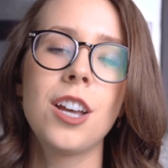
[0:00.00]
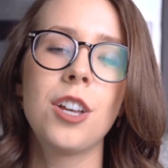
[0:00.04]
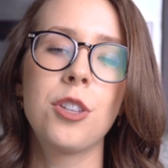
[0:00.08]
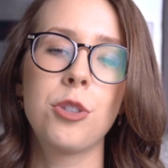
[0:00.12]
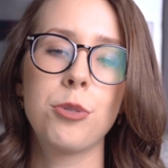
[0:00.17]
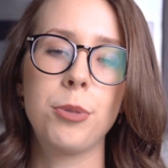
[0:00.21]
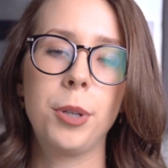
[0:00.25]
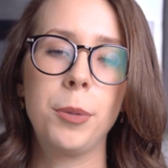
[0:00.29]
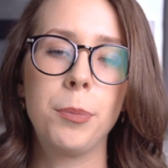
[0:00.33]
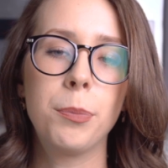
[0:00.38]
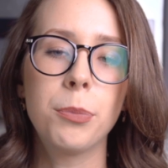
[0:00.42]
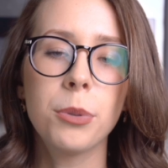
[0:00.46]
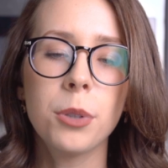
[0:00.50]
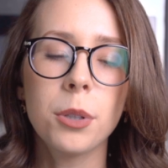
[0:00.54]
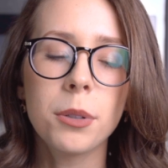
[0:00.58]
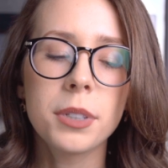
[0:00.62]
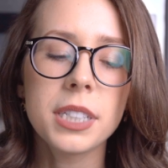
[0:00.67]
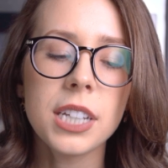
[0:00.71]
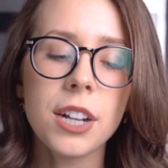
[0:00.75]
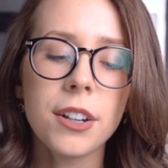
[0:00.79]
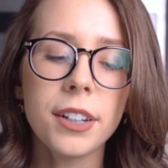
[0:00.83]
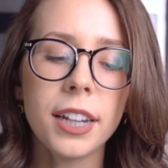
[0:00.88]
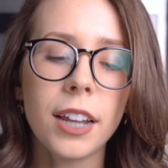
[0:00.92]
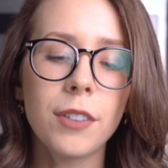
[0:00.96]
So I broke
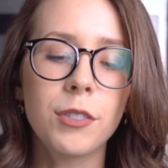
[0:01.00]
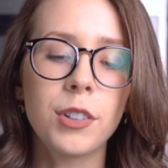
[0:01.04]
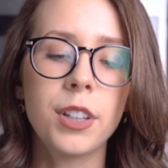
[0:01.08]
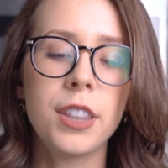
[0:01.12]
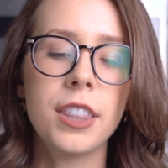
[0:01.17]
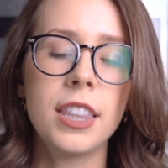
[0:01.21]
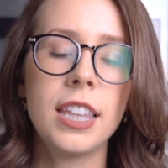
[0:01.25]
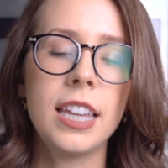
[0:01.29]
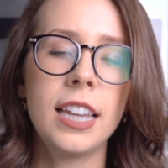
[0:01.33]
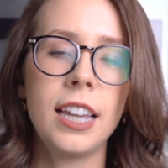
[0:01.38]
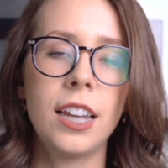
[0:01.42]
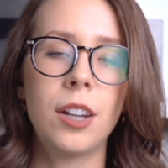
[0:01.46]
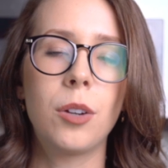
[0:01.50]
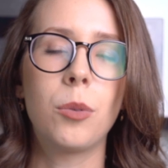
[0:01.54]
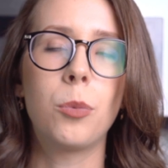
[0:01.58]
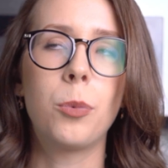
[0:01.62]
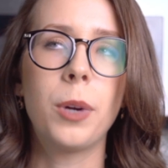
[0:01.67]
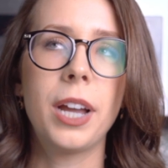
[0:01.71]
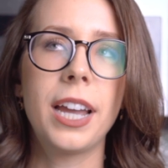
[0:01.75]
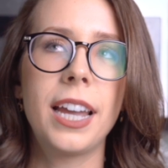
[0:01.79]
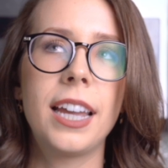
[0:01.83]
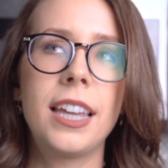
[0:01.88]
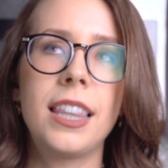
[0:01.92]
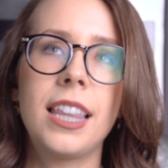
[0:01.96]
down everything in a
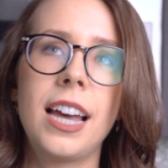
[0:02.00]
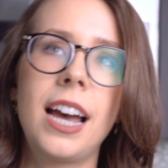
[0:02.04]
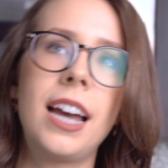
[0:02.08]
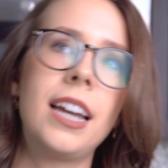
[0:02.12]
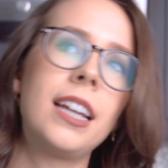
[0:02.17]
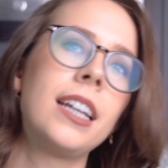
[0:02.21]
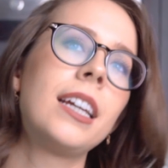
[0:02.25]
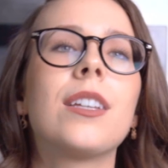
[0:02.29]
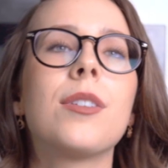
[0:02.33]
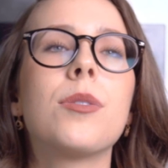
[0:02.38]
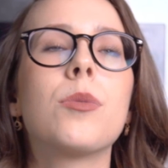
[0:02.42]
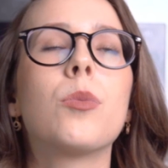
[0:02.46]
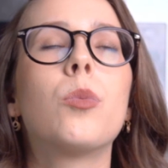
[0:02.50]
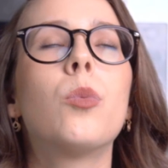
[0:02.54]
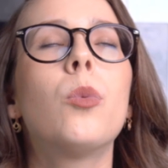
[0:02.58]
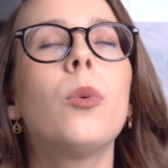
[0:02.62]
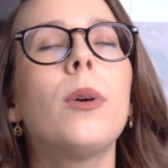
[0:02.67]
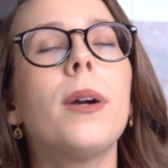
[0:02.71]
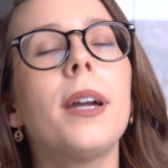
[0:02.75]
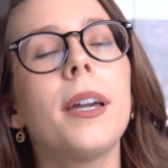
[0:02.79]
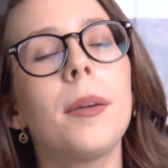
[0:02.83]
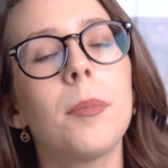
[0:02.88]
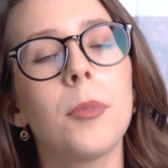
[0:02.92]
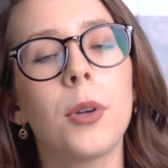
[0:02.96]
way that is
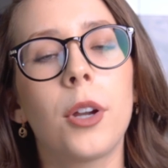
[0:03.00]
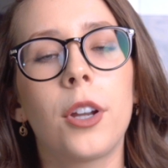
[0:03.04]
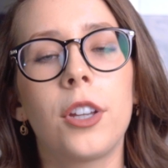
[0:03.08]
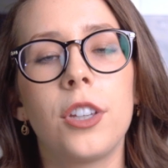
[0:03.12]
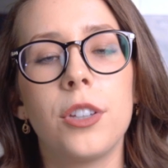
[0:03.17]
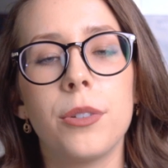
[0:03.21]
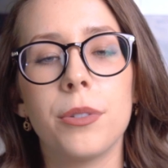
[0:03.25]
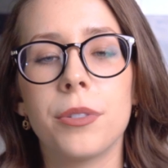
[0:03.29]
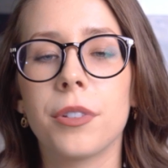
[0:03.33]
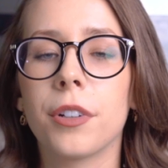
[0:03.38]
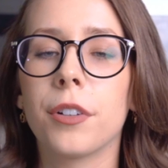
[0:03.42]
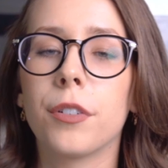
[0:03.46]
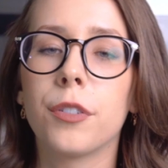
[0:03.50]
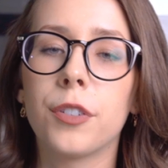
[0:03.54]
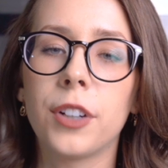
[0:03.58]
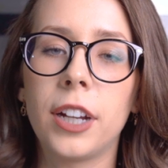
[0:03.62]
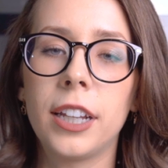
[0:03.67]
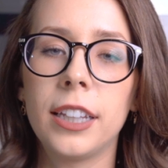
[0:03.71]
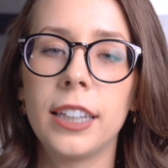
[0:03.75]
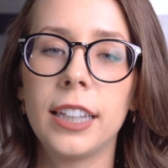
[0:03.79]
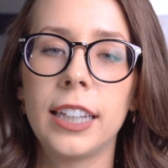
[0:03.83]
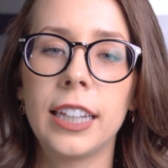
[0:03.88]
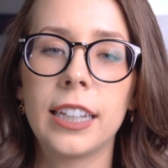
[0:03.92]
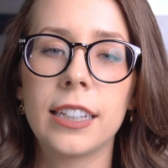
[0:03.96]
way more user
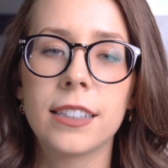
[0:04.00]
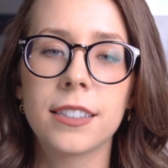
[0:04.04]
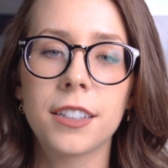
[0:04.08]
friendly.